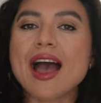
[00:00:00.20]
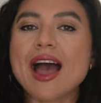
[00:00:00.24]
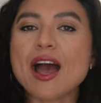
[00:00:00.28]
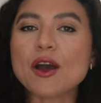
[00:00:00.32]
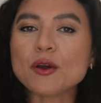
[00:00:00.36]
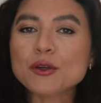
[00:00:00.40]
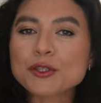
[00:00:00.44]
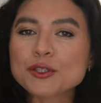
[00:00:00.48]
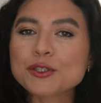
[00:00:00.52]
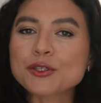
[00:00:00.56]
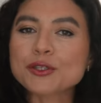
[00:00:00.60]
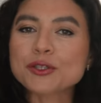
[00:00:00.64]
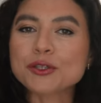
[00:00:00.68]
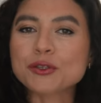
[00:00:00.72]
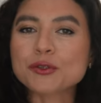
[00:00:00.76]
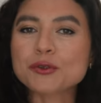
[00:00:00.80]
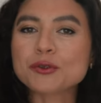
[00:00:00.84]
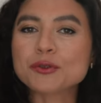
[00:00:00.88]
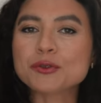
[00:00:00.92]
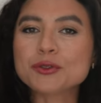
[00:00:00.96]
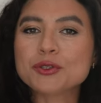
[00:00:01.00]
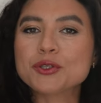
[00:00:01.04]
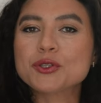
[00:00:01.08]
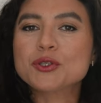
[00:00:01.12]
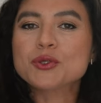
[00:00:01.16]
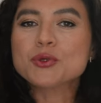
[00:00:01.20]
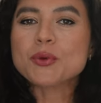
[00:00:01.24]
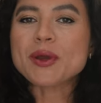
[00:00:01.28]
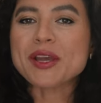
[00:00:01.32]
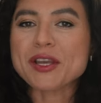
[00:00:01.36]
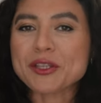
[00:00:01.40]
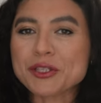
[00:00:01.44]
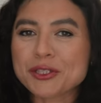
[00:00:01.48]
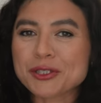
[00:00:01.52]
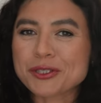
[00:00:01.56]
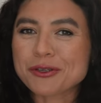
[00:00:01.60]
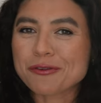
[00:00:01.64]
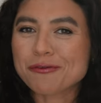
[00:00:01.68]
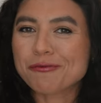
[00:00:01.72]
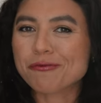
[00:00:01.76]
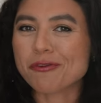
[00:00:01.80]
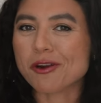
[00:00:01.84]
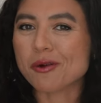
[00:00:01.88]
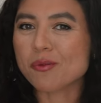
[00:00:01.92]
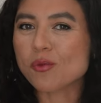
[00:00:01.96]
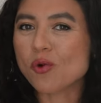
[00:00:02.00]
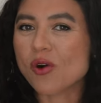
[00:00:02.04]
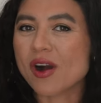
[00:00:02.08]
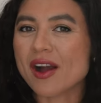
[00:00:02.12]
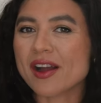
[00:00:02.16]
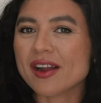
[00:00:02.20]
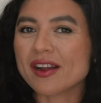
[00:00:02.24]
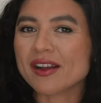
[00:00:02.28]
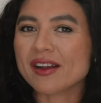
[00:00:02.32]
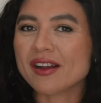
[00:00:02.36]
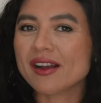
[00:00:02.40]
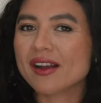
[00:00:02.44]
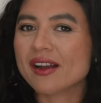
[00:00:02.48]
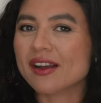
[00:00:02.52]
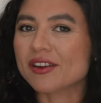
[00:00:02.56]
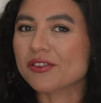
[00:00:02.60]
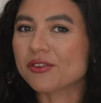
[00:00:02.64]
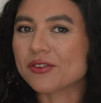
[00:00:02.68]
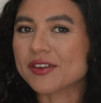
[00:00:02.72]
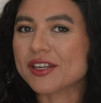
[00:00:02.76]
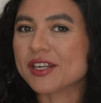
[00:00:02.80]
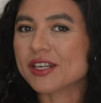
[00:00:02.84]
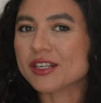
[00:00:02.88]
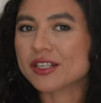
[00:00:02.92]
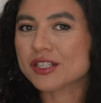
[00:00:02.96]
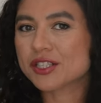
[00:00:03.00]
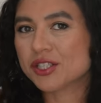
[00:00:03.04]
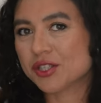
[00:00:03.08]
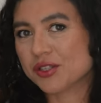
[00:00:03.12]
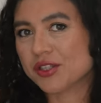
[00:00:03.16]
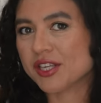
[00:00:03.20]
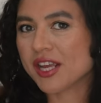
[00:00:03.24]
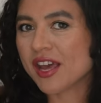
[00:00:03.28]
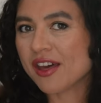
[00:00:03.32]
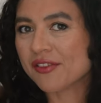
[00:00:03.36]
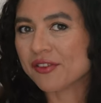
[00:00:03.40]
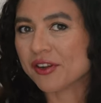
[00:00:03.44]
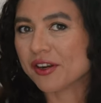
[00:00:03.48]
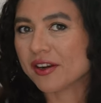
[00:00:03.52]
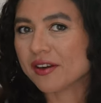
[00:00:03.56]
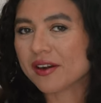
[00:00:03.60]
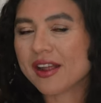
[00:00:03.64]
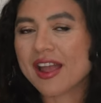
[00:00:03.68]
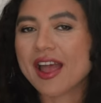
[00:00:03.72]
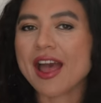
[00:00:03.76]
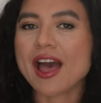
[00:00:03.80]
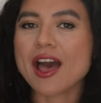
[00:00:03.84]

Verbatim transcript: how do you switch from one career to the other?